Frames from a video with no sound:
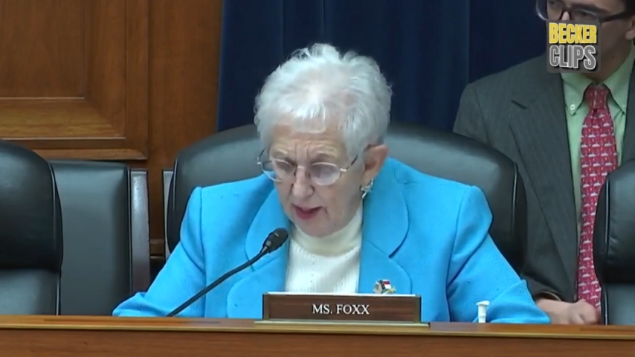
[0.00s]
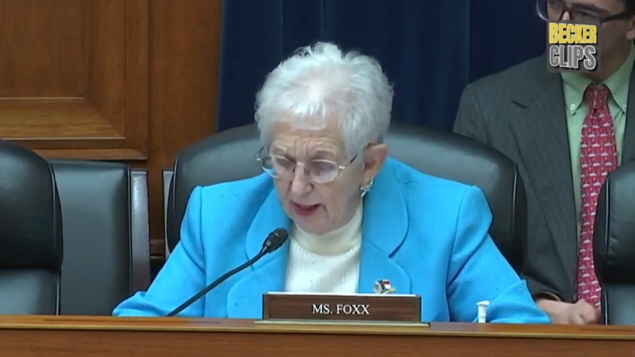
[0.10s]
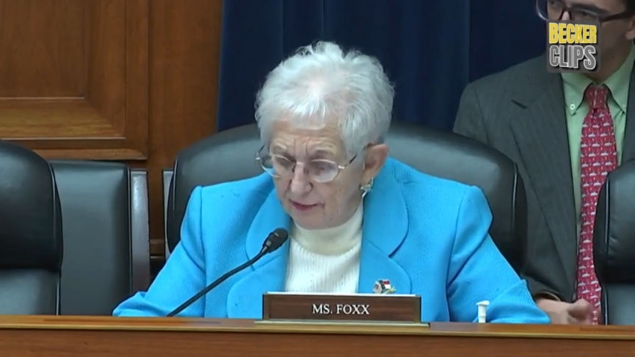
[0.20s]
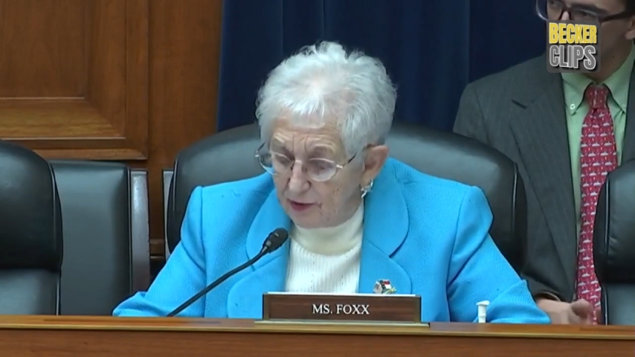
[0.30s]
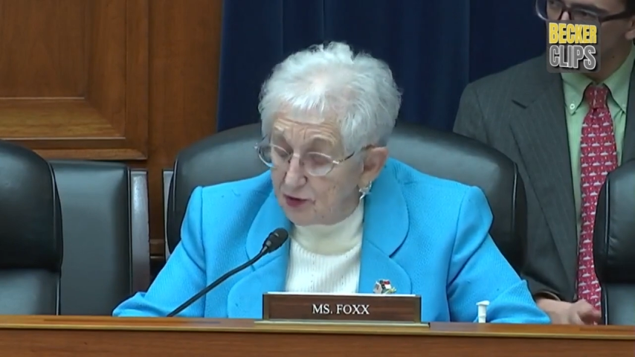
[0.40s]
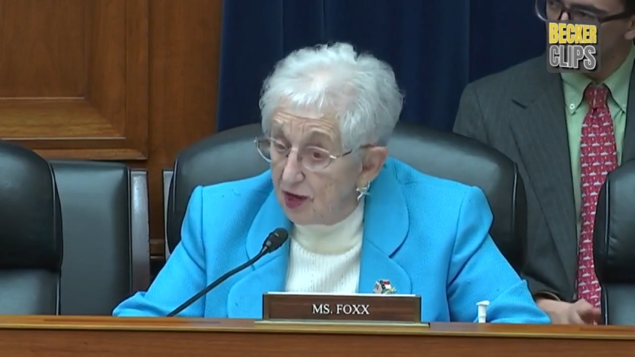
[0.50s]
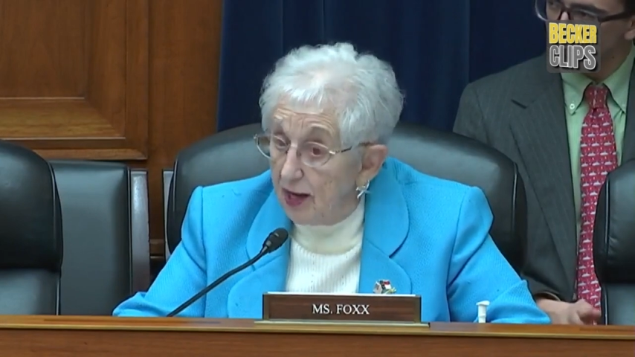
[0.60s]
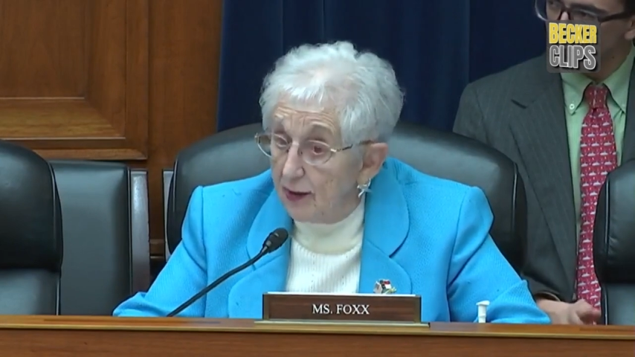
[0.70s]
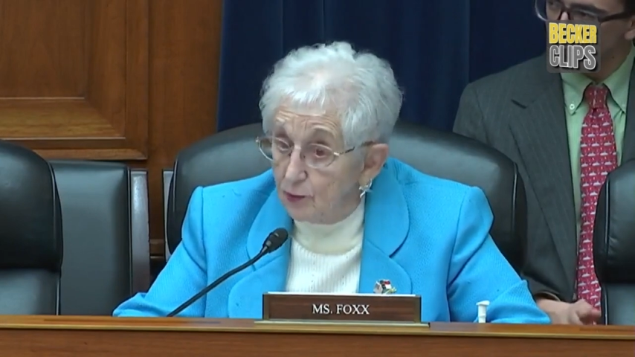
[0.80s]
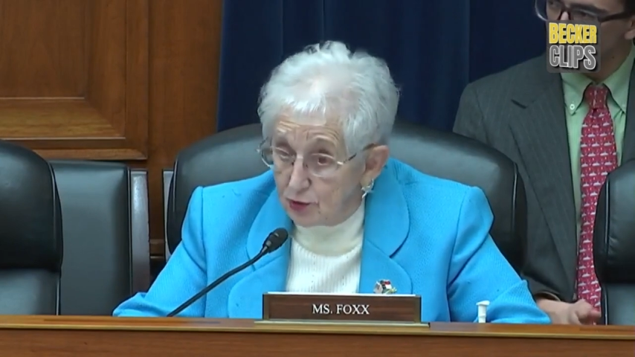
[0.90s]
at the
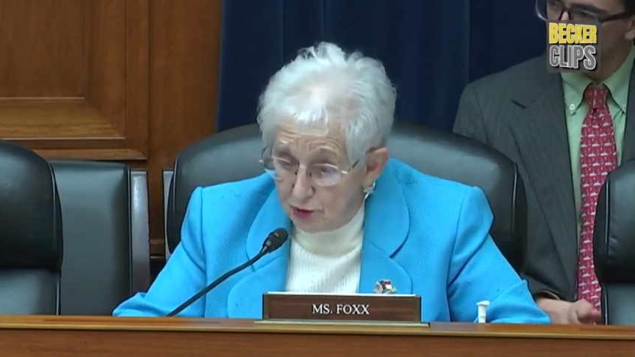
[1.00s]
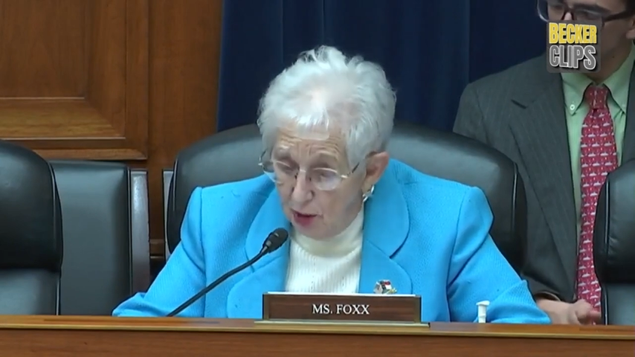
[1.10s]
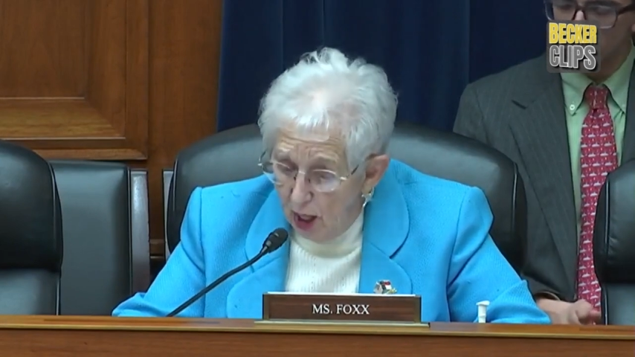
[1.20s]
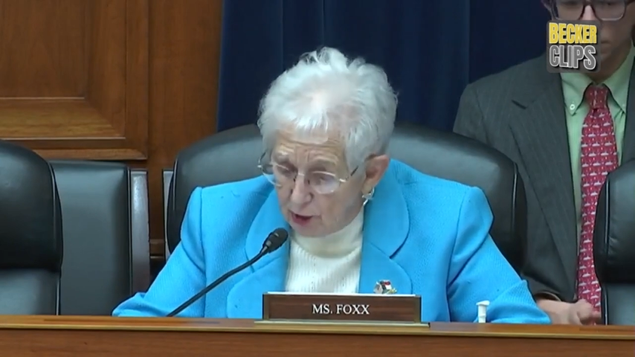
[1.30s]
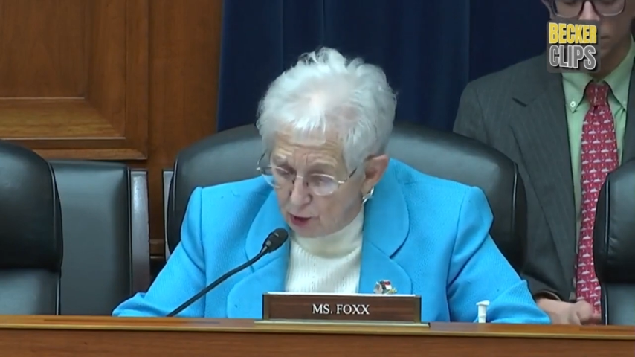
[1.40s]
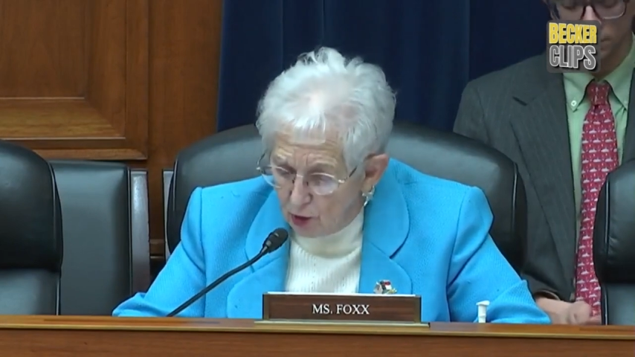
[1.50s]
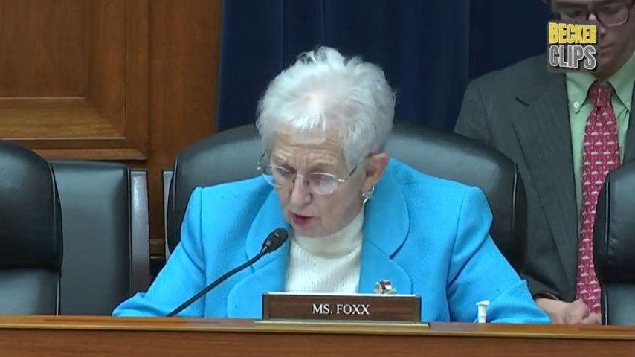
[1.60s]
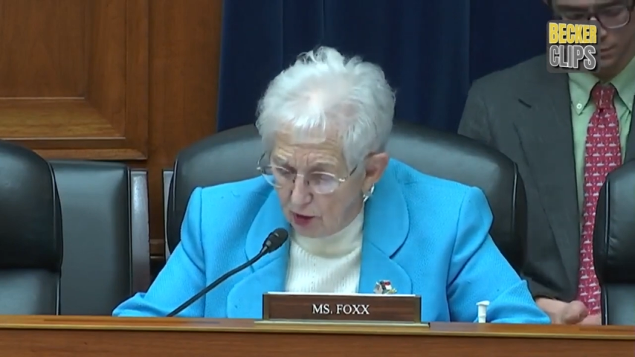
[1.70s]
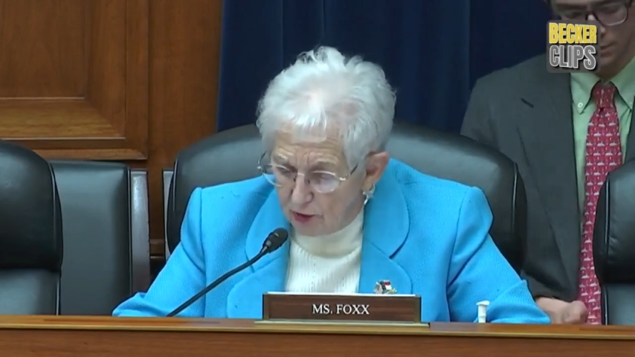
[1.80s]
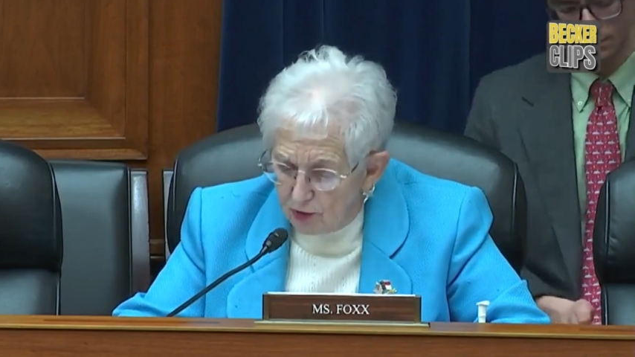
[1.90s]
time was not
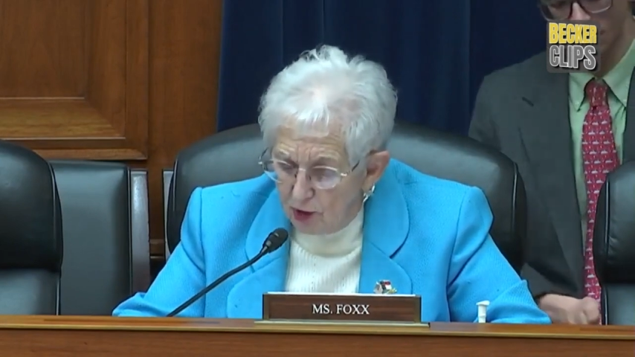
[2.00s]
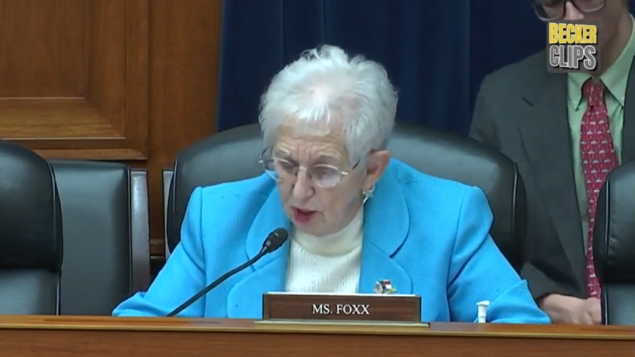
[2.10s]
charged,